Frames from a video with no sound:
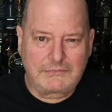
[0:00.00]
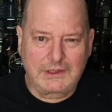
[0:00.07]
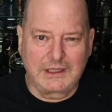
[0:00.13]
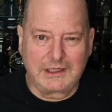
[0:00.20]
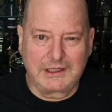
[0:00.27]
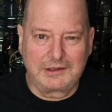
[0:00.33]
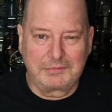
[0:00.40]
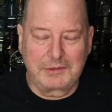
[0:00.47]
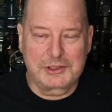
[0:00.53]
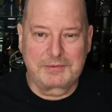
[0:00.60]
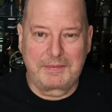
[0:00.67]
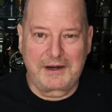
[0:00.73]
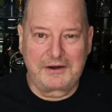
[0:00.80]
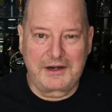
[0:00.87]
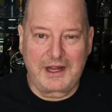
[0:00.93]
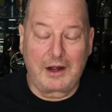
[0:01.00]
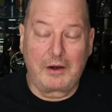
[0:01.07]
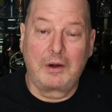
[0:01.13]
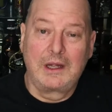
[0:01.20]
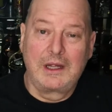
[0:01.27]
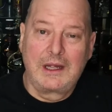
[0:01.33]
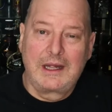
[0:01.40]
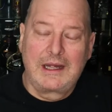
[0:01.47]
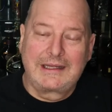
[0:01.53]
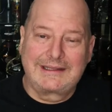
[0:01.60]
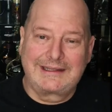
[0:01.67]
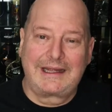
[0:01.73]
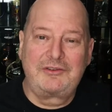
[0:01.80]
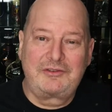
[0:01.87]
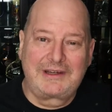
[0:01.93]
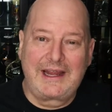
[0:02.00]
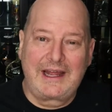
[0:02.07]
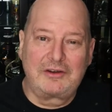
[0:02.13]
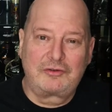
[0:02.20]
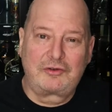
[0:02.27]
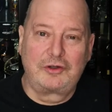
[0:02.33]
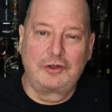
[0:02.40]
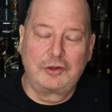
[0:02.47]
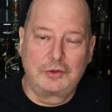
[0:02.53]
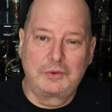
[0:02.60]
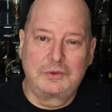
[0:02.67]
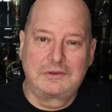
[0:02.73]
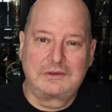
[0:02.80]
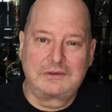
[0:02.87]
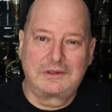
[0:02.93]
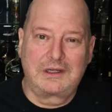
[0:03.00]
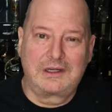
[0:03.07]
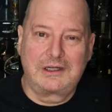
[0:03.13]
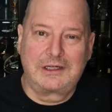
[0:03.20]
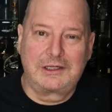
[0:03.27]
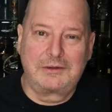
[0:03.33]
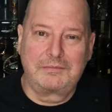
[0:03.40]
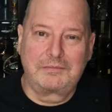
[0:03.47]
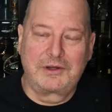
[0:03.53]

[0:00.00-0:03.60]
uh, much better now. Let's get to um,